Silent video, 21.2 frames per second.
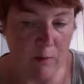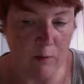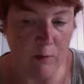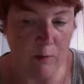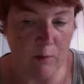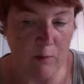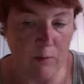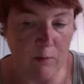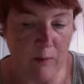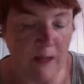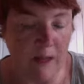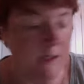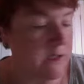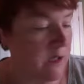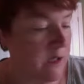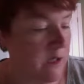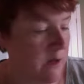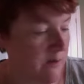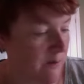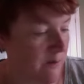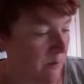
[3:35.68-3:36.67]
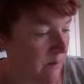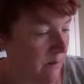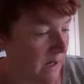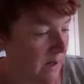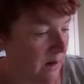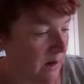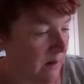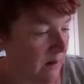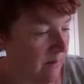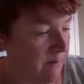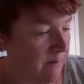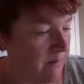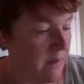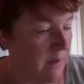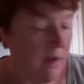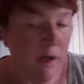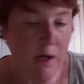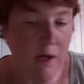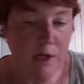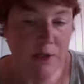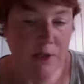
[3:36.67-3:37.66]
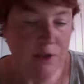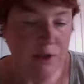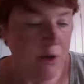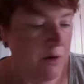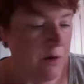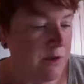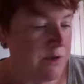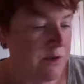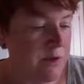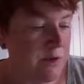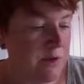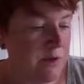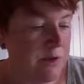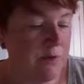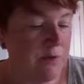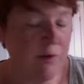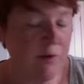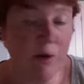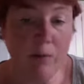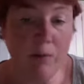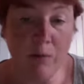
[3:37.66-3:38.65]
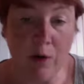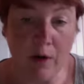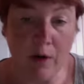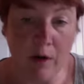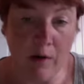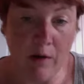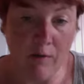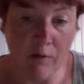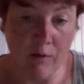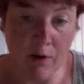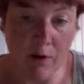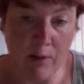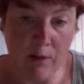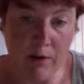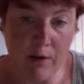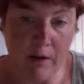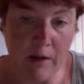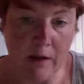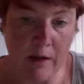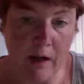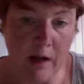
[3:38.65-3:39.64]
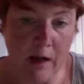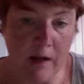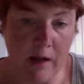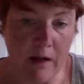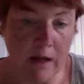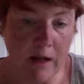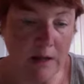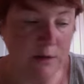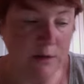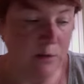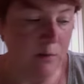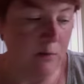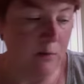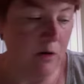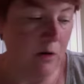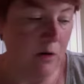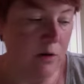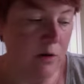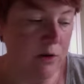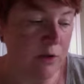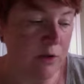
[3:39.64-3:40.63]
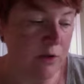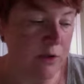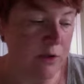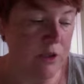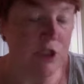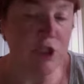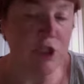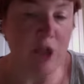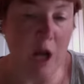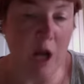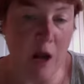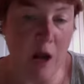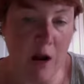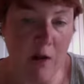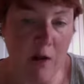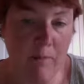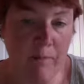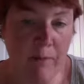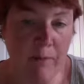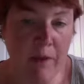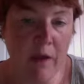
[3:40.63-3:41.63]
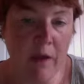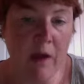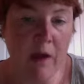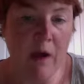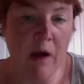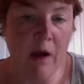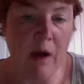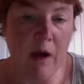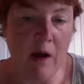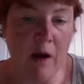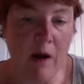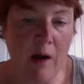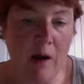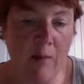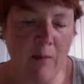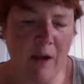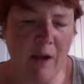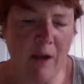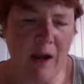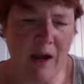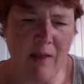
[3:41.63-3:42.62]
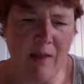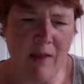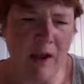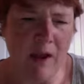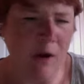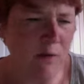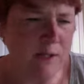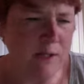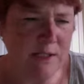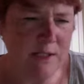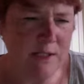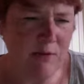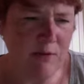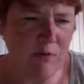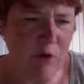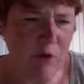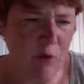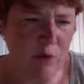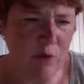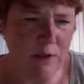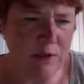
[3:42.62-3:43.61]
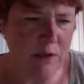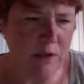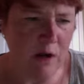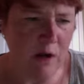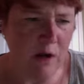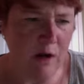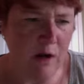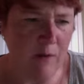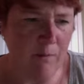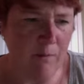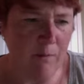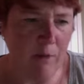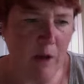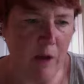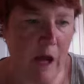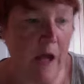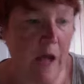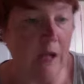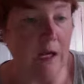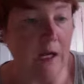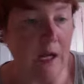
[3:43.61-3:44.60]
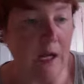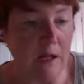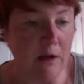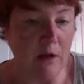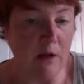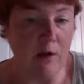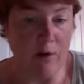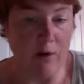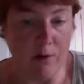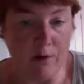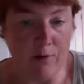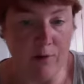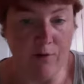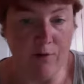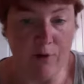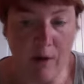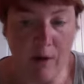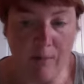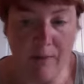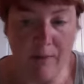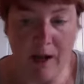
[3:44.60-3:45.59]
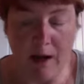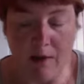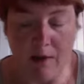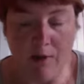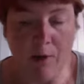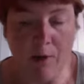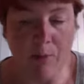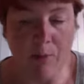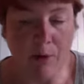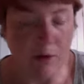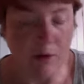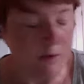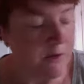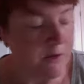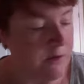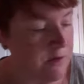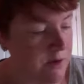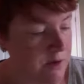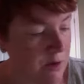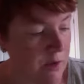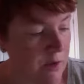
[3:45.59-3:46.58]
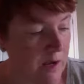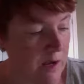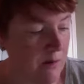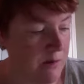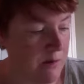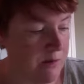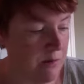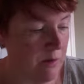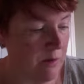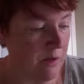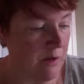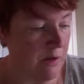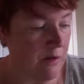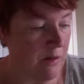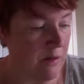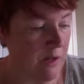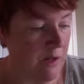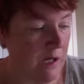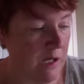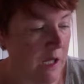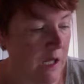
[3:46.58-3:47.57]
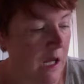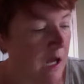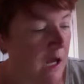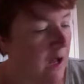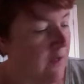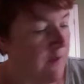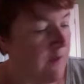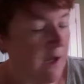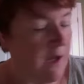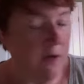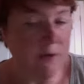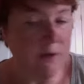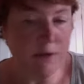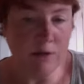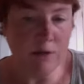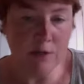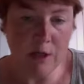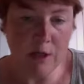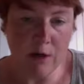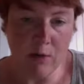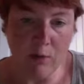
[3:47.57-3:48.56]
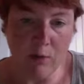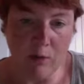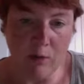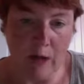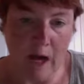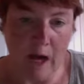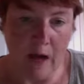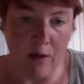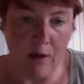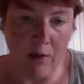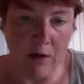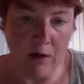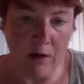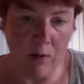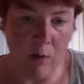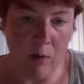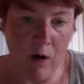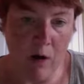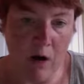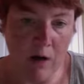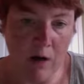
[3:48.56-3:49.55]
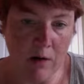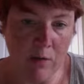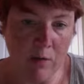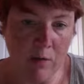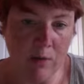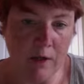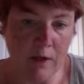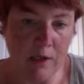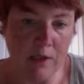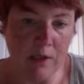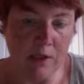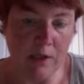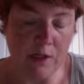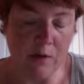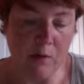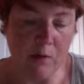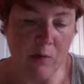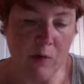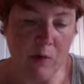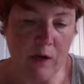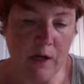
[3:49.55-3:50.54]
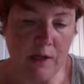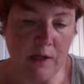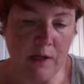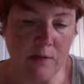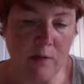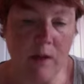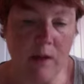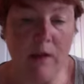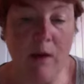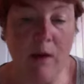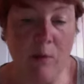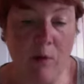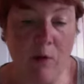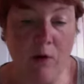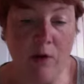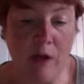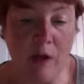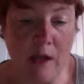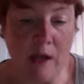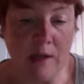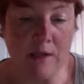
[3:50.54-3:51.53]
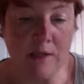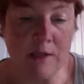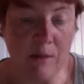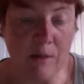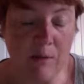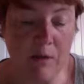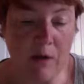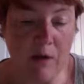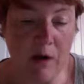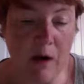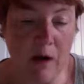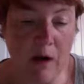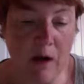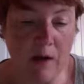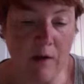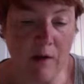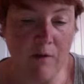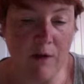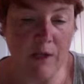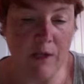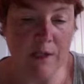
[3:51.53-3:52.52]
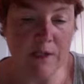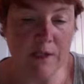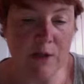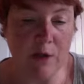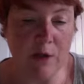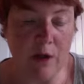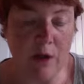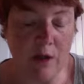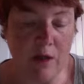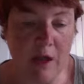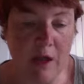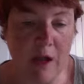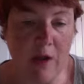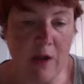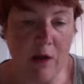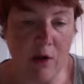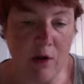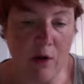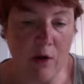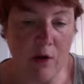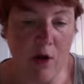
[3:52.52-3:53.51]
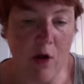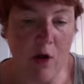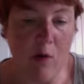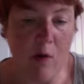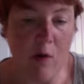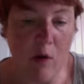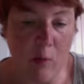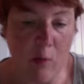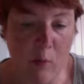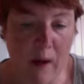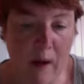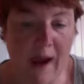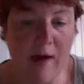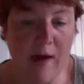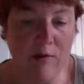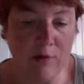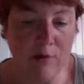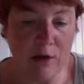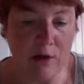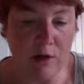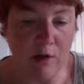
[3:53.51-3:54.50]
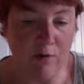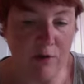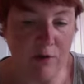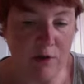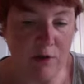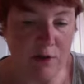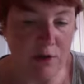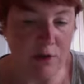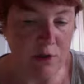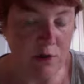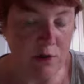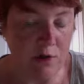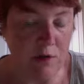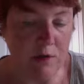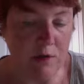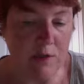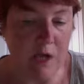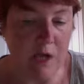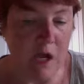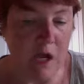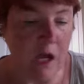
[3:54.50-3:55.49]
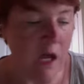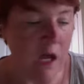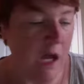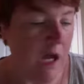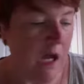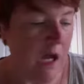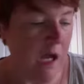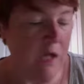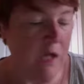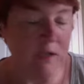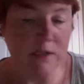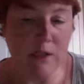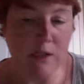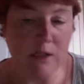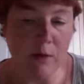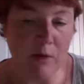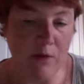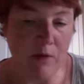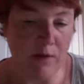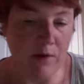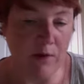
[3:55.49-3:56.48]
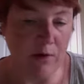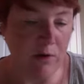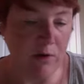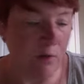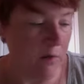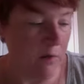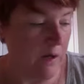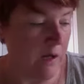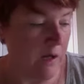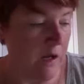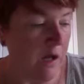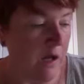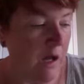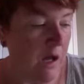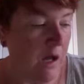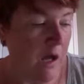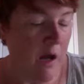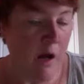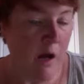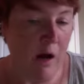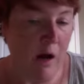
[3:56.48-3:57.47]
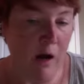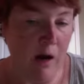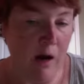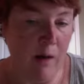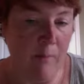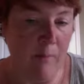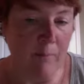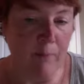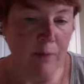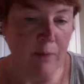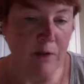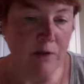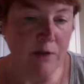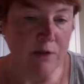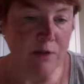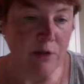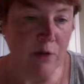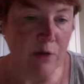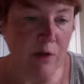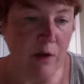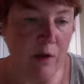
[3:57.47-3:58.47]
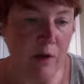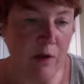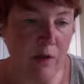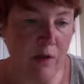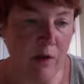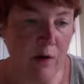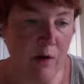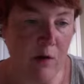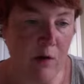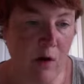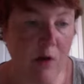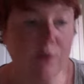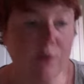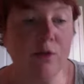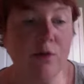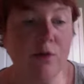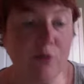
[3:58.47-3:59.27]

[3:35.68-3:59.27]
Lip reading: makes it even bigger. So the students feel more comfortable in that classroom culture to share. And they always focused on, I get to learn from that other person. So that was a really good thing. They also did a gallery walk, which was when they were done some of their activities so that they could go around to different students and see what they're doing, so that they're also